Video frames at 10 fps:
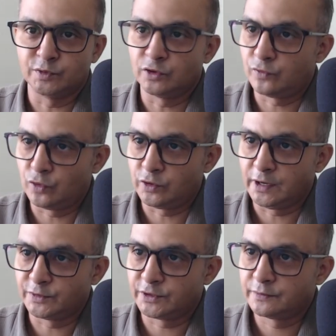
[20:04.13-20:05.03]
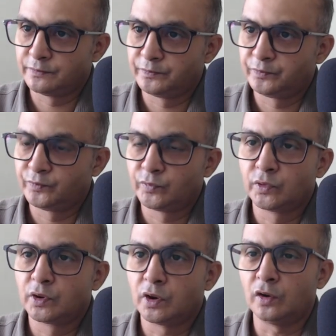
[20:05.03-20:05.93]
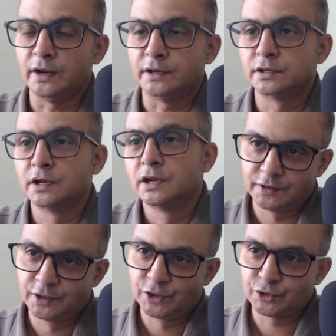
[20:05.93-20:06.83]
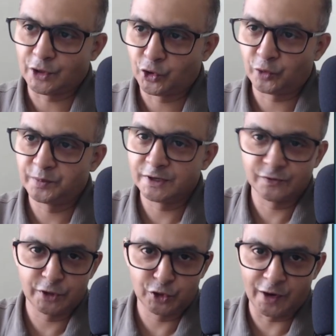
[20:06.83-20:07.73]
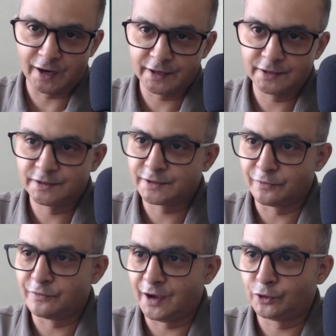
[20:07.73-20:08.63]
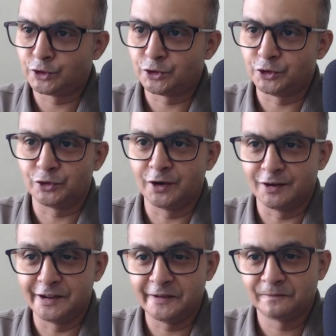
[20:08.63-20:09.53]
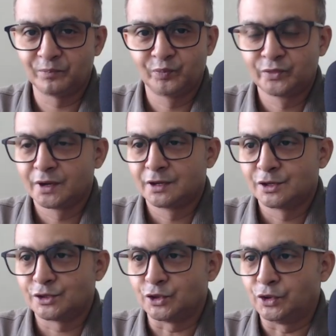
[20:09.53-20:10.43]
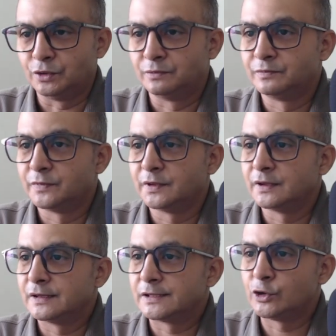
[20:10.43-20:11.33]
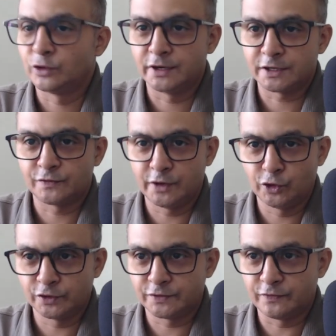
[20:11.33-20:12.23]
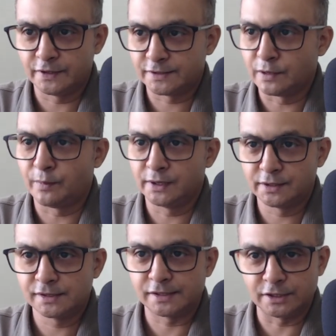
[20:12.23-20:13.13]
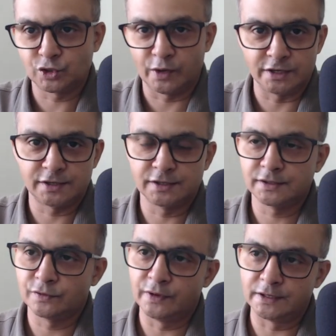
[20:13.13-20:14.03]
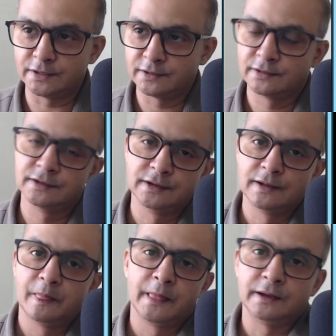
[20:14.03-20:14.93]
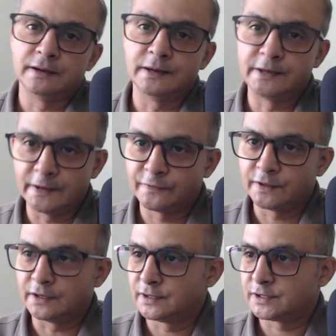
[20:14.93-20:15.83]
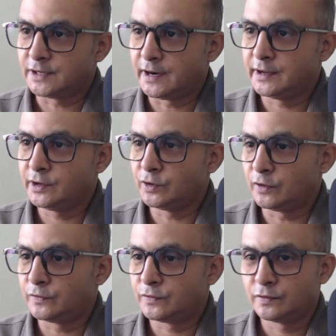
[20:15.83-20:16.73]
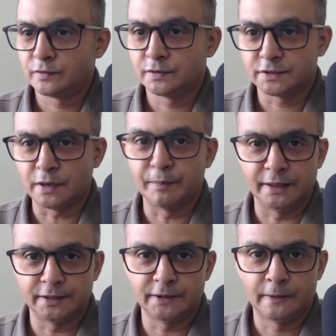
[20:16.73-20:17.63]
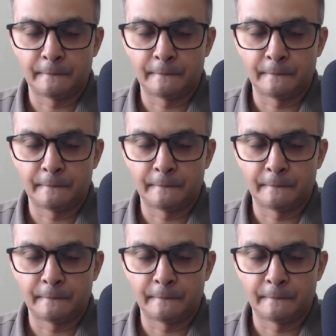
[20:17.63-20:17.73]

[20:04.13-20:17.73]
or 4 times. All right. So I hope this video added some value to your learning. So see you in the next videos with some other such questions with depth understanding of some method.